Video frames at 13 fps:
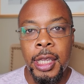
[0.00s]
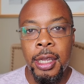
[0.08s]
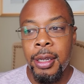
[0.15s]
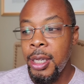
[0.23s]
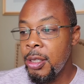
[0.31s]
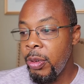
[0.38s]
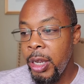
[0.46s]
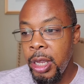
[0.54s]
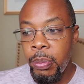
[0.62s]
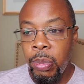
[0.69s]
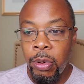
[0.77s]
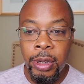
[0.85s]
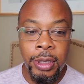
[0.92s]
That's really
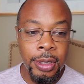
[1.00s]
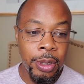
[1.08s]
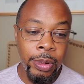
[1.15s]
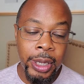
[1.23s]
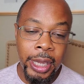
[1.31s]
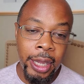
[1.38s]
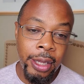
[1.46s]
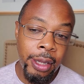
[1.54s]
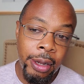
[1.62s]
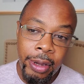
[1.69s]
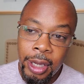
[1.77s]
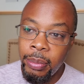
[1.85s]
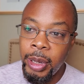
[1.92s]
important. So again, you
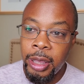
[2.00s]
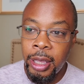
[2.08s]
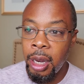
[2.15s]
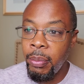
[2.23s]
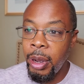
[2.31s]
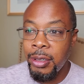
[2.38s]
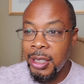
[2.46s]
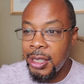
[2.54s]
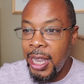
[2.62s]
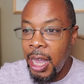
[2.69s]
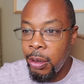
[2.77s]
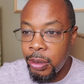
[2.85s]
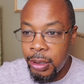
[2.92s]
know, he could be thinking about just
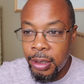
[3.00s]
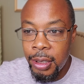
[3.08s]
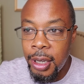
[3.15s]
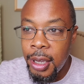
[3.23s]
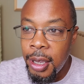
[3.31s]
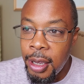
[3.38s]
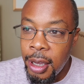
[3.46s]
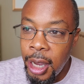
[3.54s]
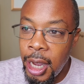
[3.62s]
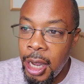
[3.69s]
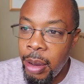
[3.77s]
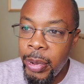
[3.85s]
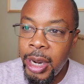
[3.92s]
counting.
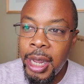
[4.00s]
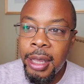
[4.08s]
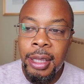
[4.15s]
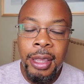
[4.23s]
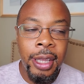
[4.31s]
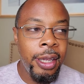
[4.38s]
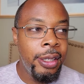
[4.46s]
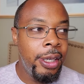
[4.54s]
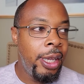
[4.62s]
Um, another thing that